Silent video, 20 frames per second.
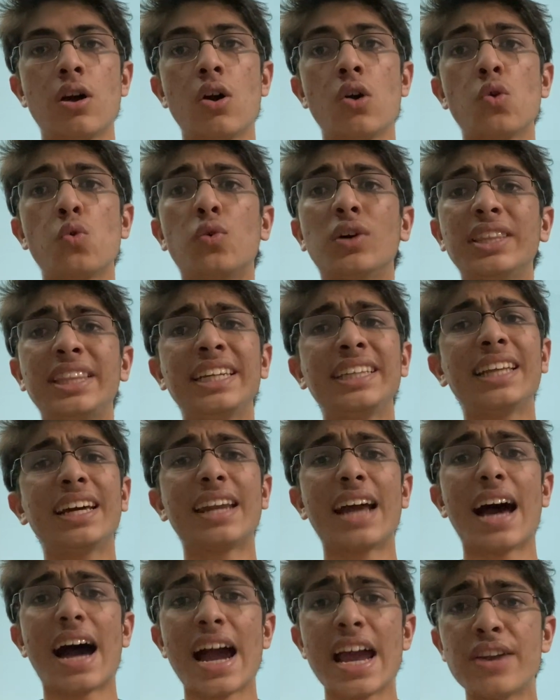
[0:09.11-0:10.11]
One thing that
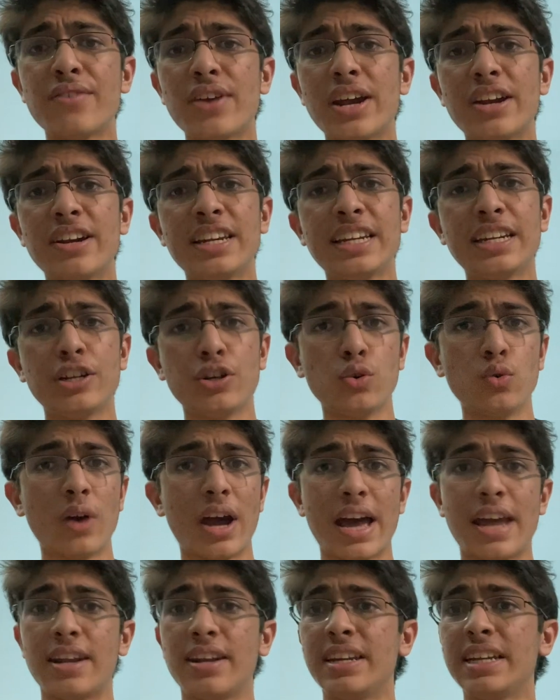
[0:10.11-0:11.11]
I rarely do
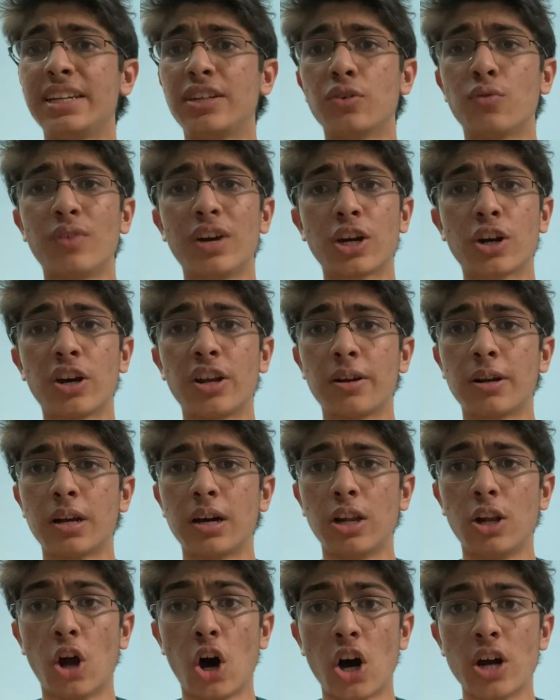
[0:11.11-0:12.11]
and need to work on a
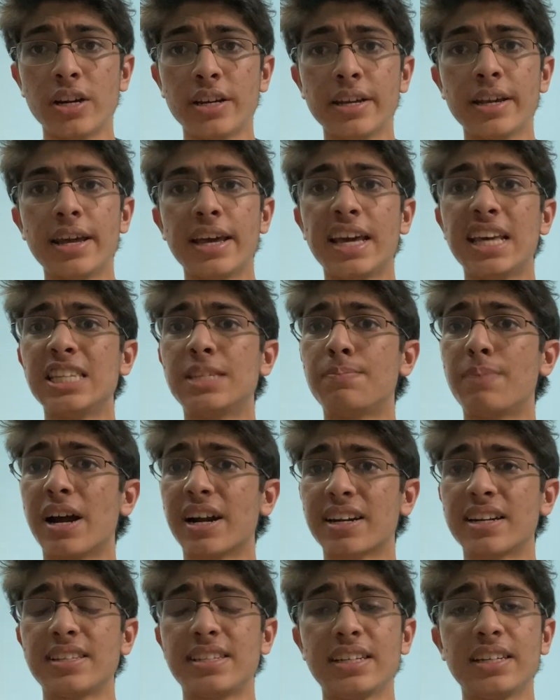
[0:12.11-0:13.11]
lot is
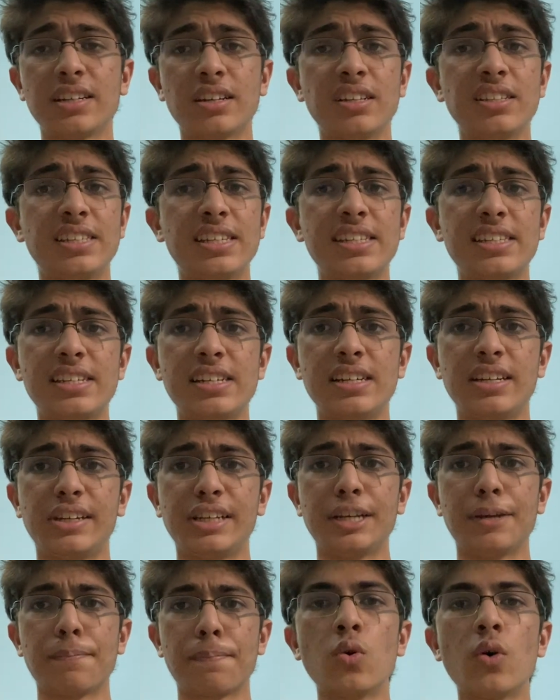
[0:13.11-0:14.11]
practicing consistently.
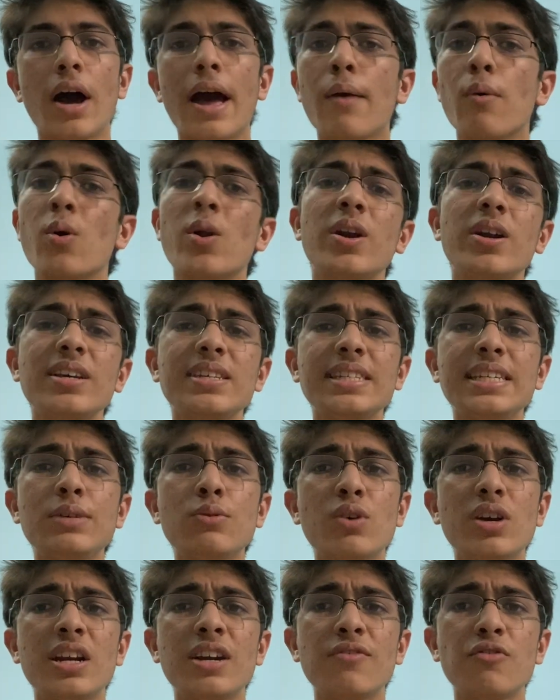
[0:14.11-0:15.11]
I wanted to see what
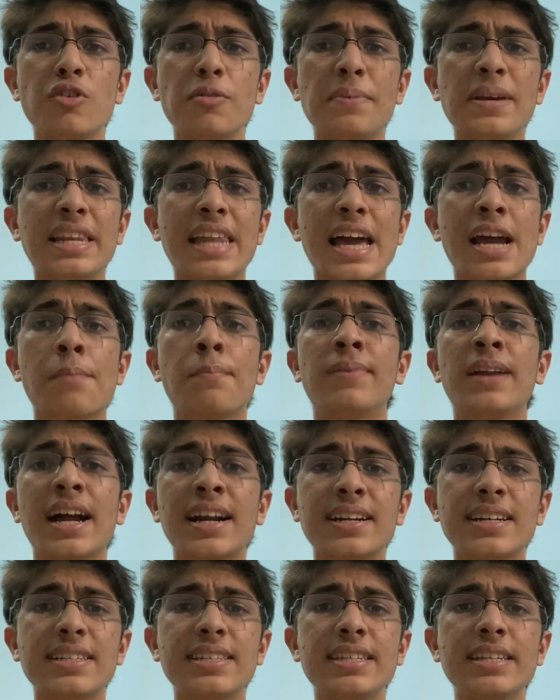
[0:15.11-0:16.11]
it would be like
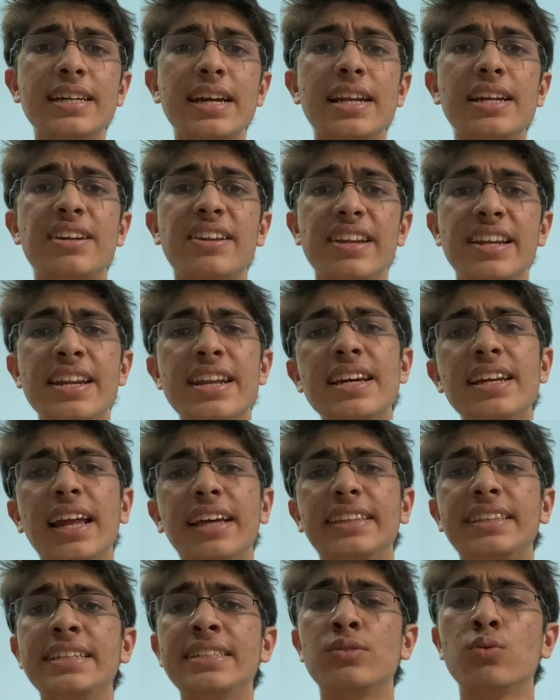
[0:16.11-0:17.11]
practicing and training like
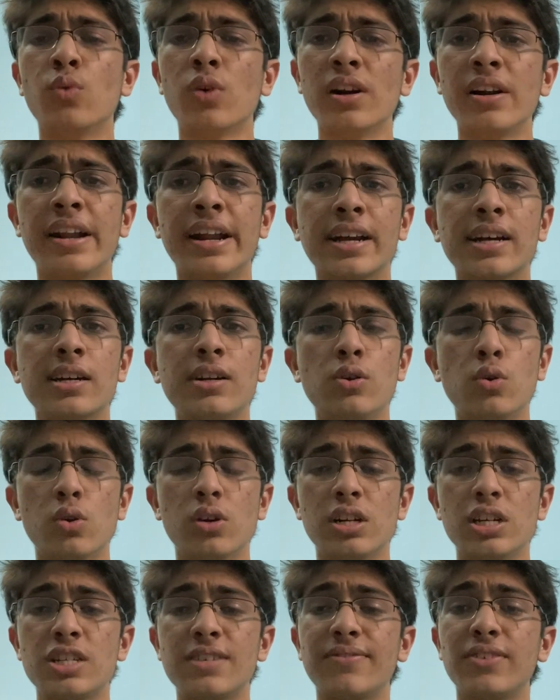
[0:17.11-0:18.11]
these world record
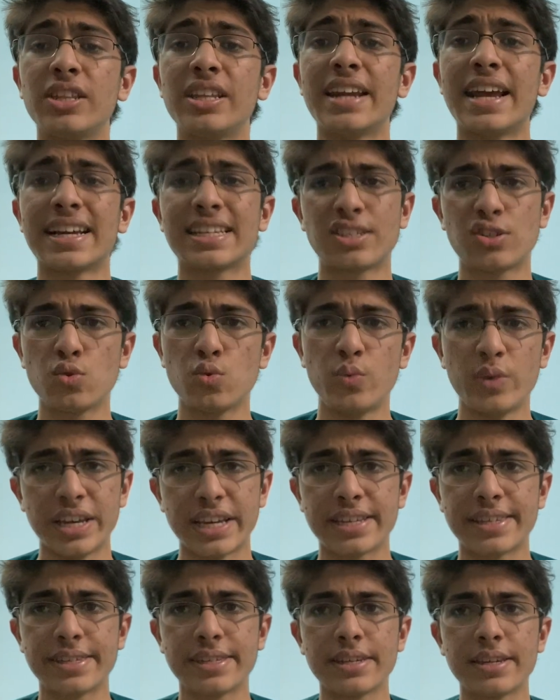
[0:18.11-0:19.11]
holders for the next 2
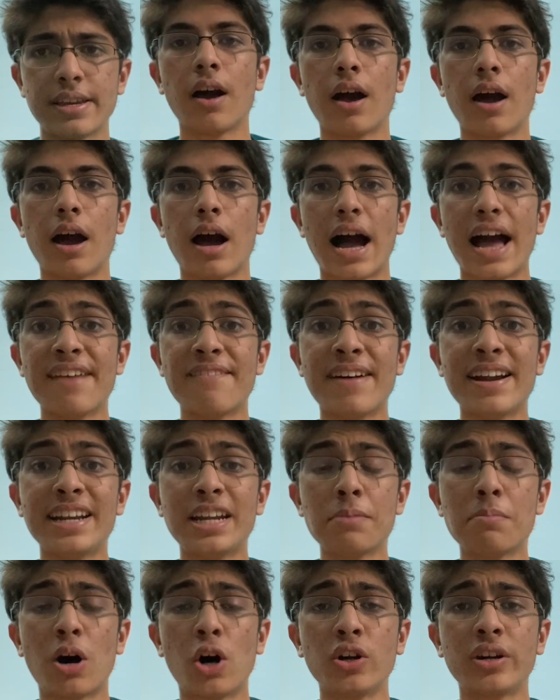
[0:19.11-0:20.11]
weeks. I went
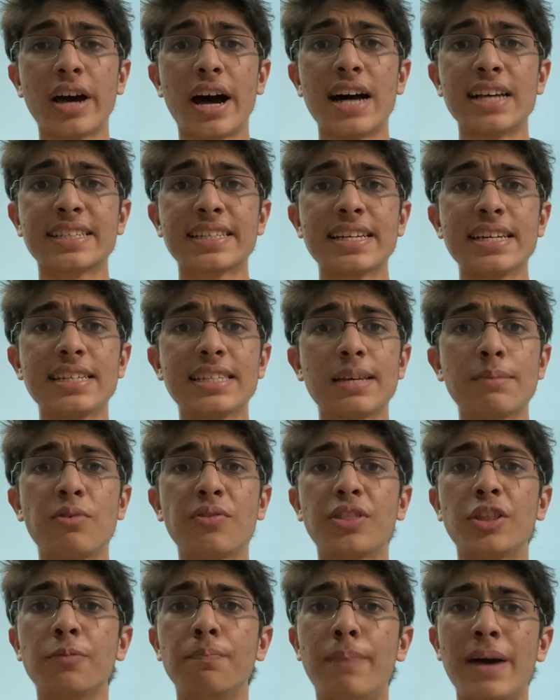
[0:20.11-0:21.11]
about asking some of the
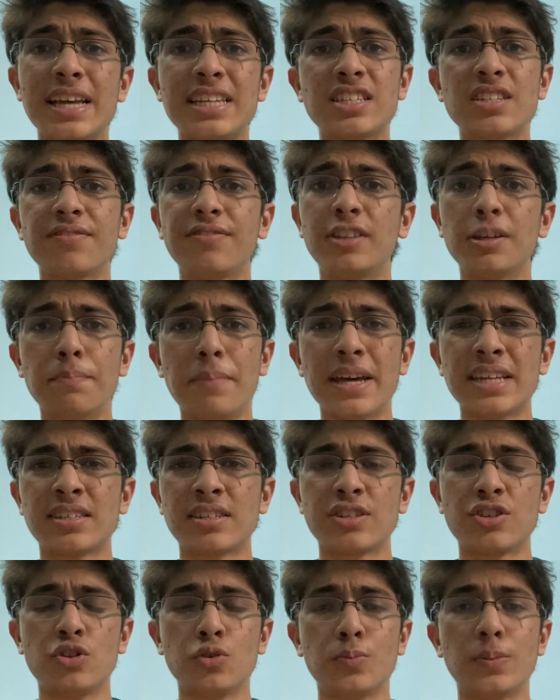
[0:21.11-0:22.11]
best
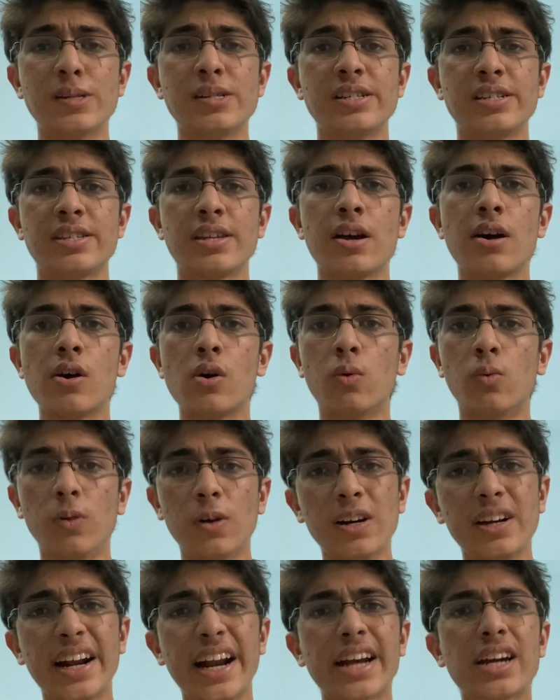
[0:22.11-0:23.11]
cubers, world
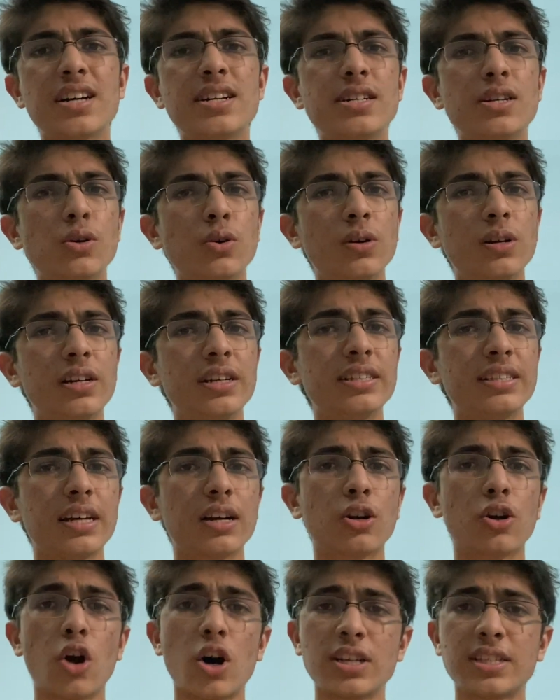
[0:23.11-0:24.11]
record holders
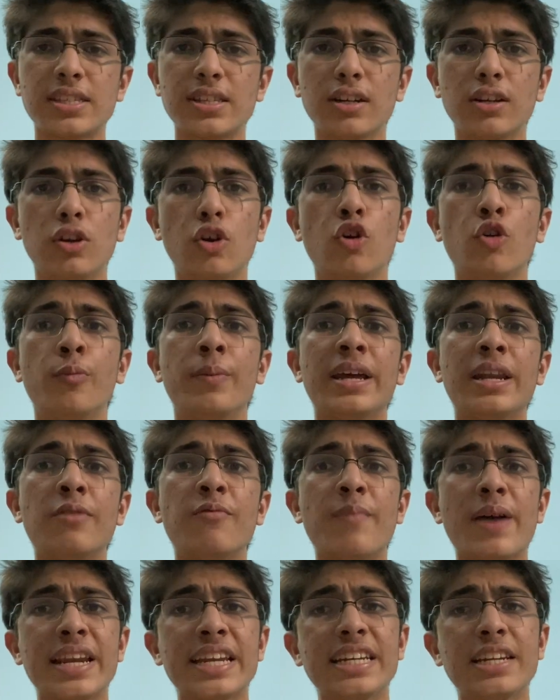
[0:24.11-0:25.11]
across the globe in
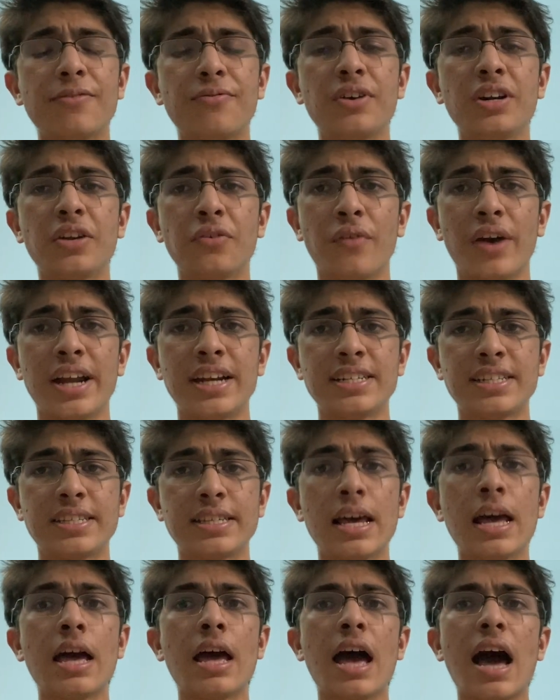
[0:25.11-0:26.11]
many different events,
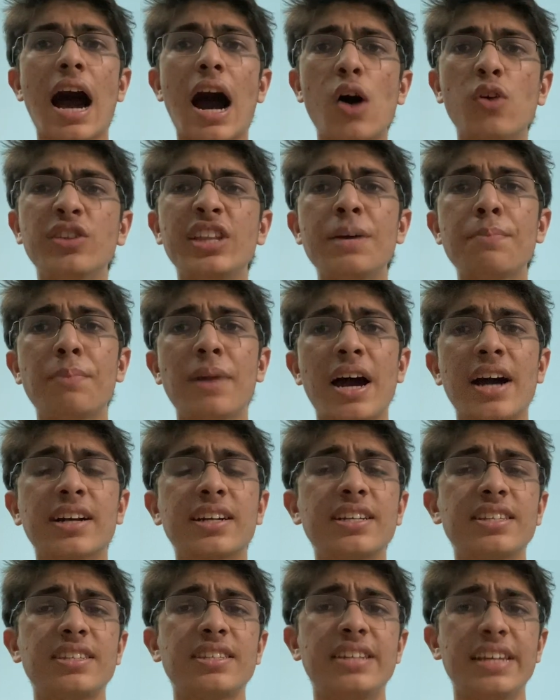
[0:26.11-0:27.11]
how they practice
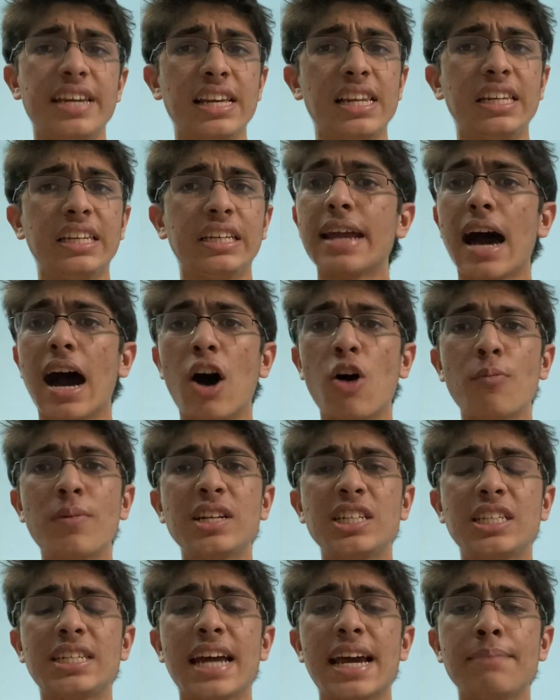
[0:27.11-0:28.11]
daily, how much
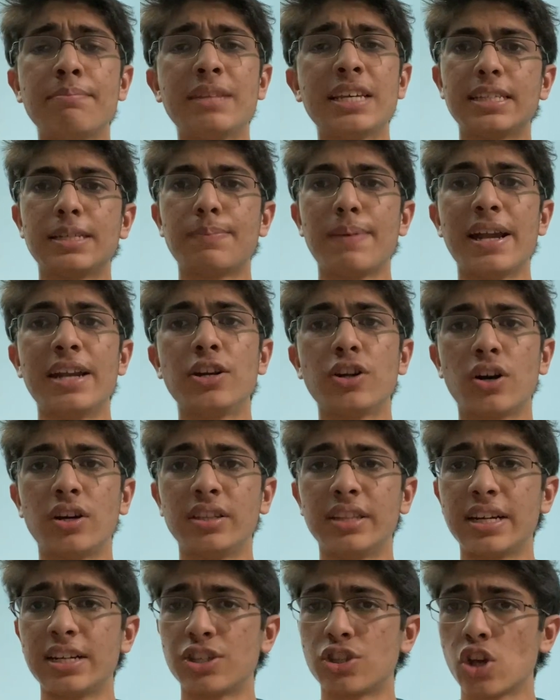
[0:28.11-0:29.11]
time they spent on their
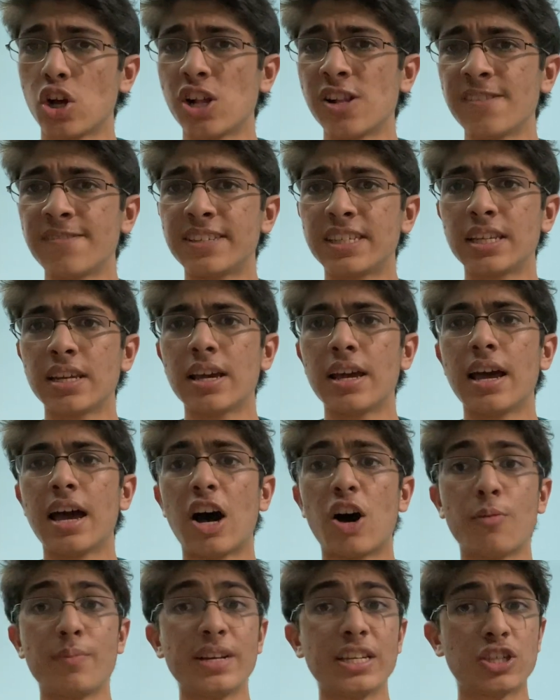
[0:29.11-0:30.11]
solves, how
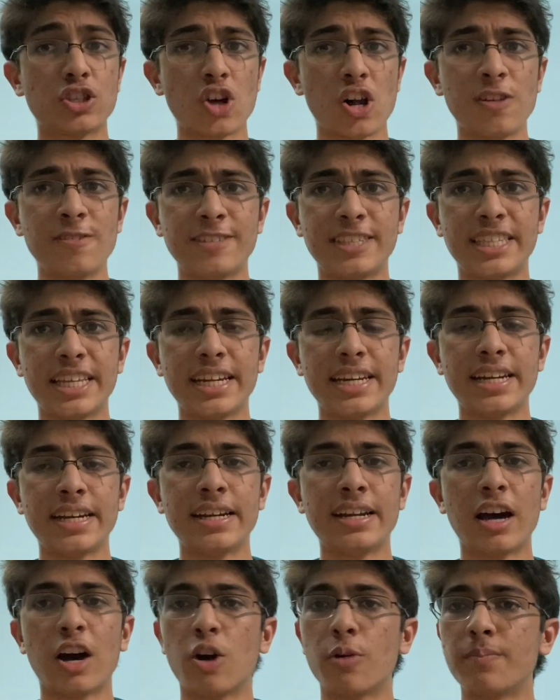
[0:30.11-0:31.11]
many solves they did,
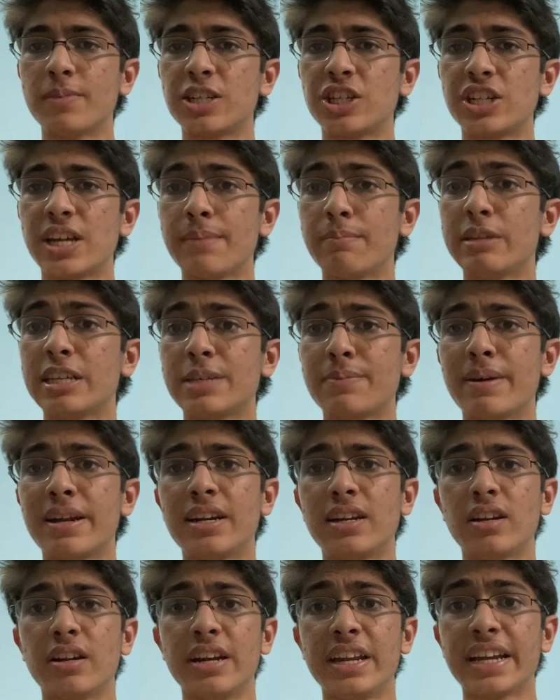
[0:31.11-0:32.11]
how much time they spent
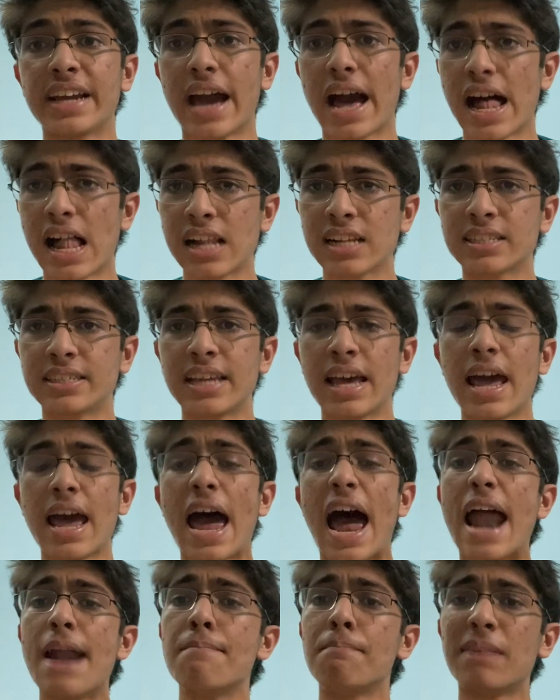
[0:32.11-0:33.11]
learning algs,
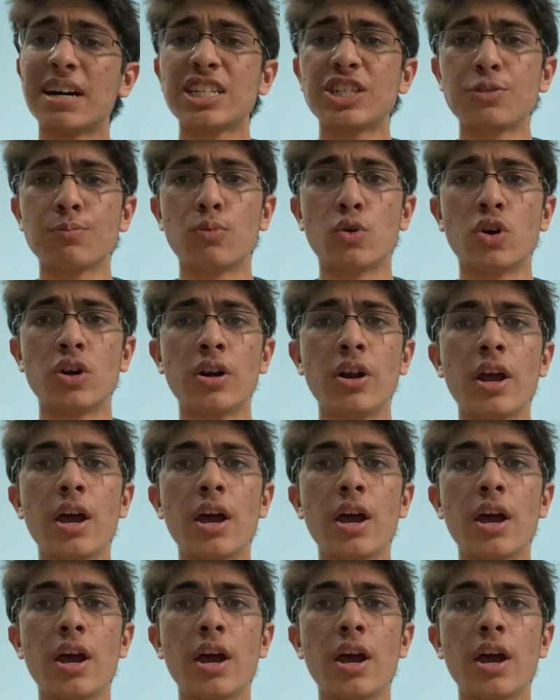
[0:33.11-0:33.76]
and much more